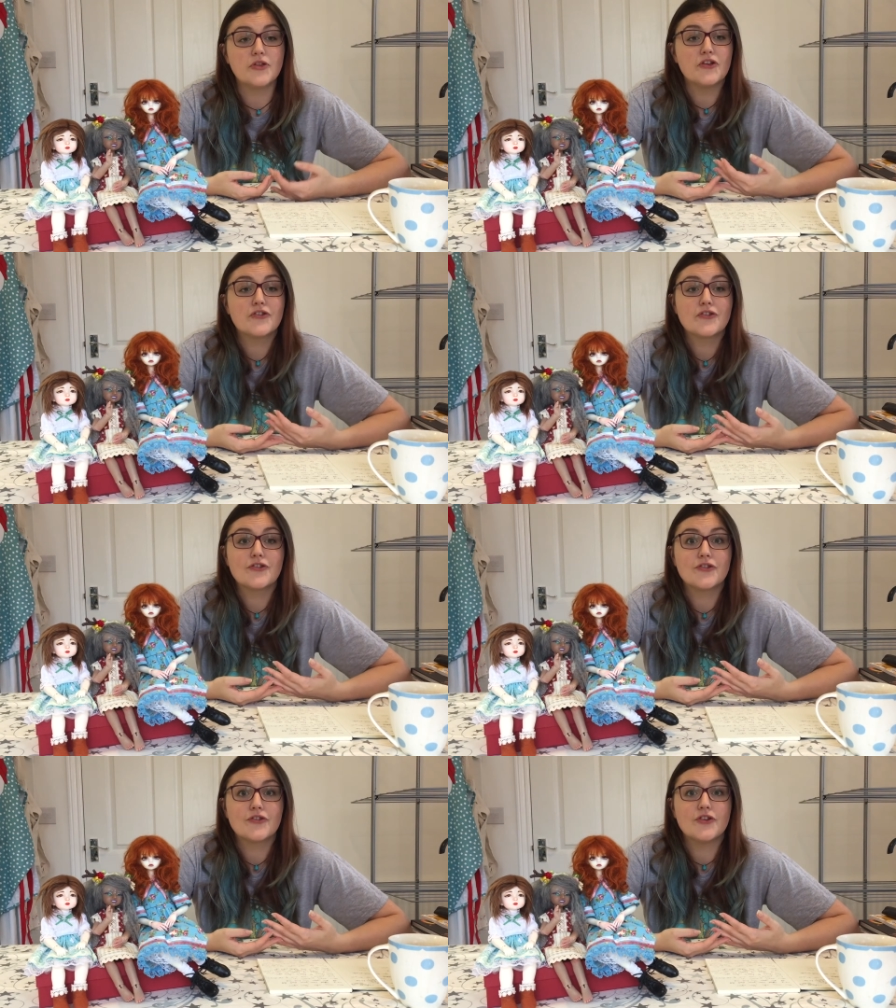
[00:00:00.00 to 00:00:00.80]

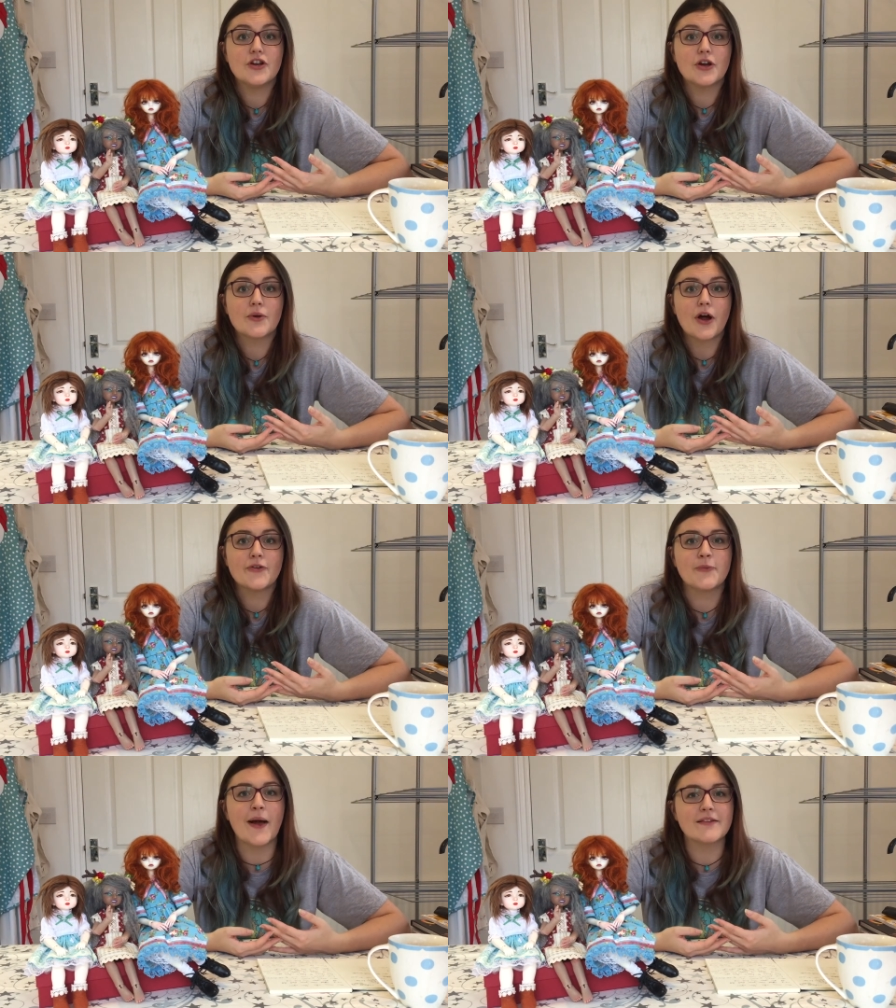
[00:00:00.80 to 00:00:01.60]
that's, you know, kind
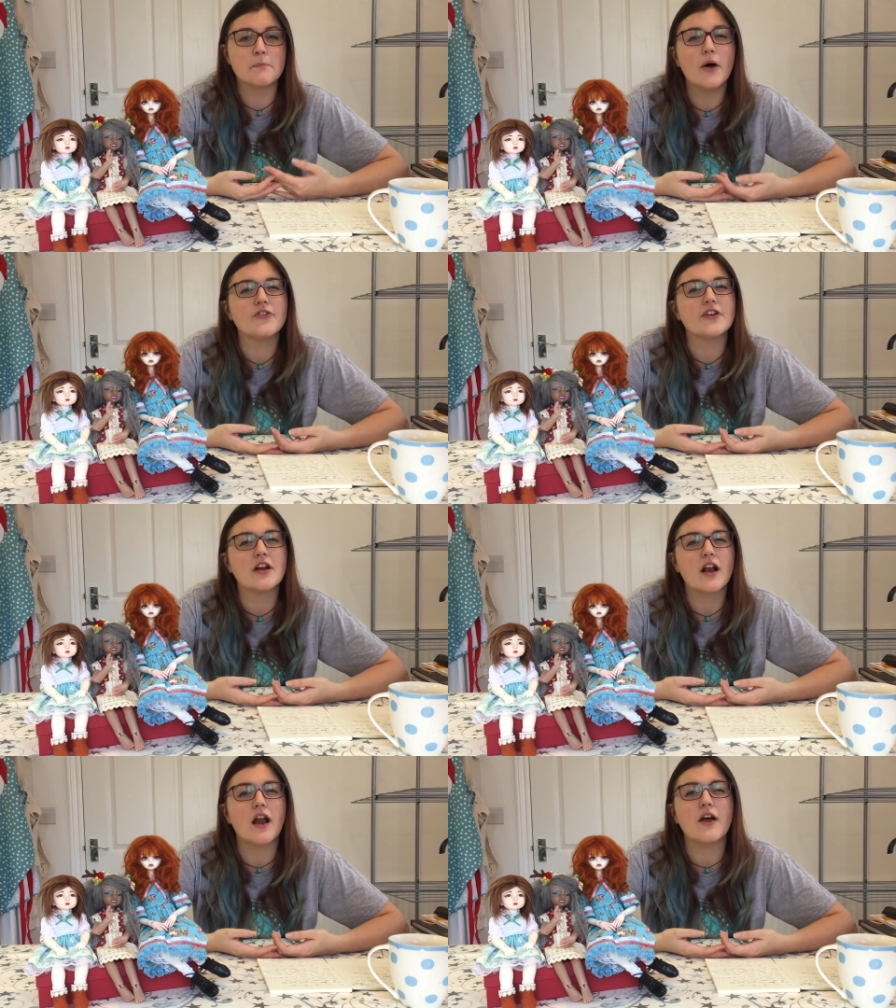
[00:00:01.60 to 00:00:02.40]
of wears
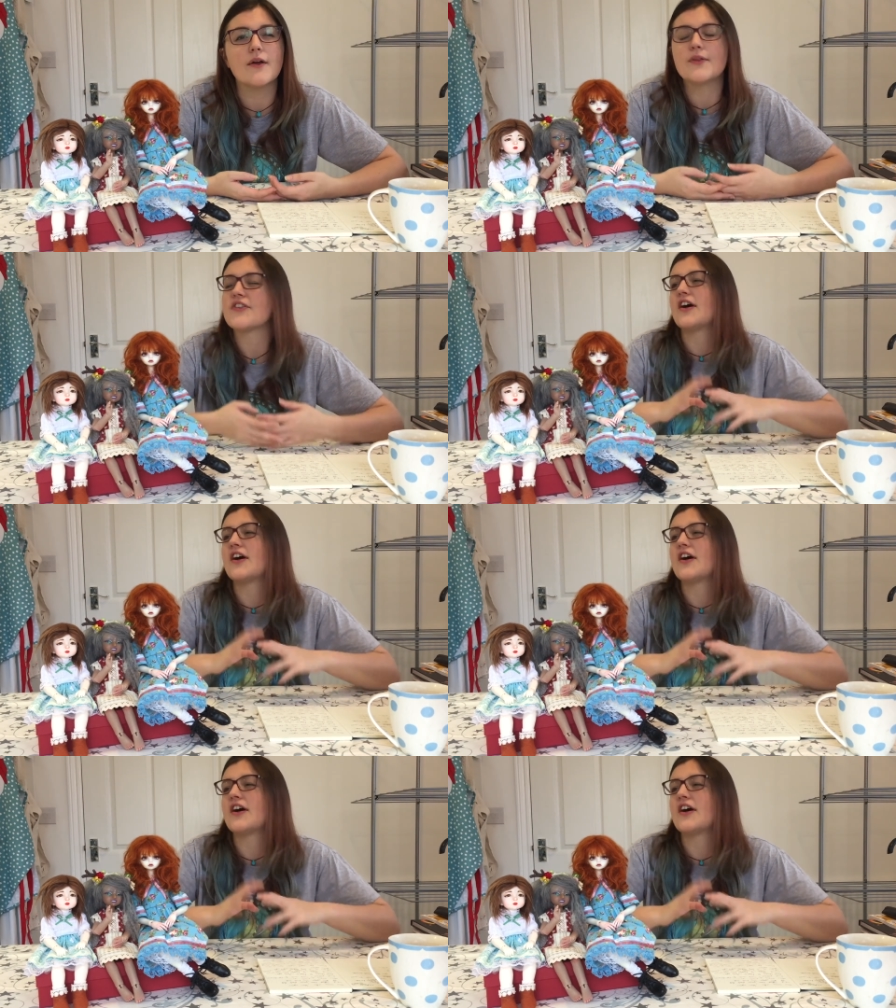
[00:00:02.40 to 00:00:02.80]
modern clothes?